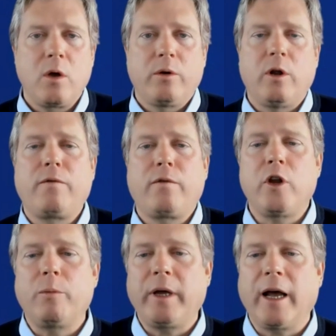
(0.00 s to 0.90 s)
did for
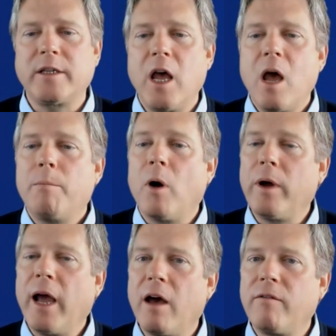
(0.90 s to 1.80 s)
UPS, but we
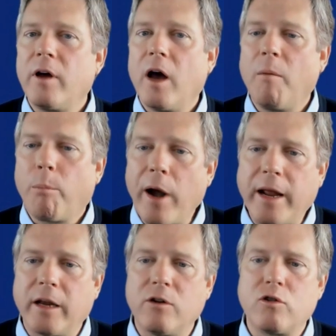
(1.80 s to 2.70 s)
have a
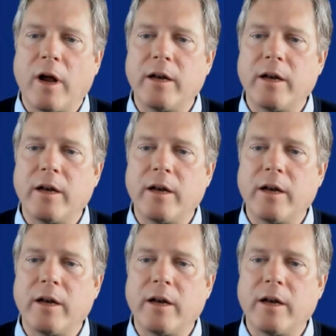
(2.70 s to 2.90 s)
break in trend.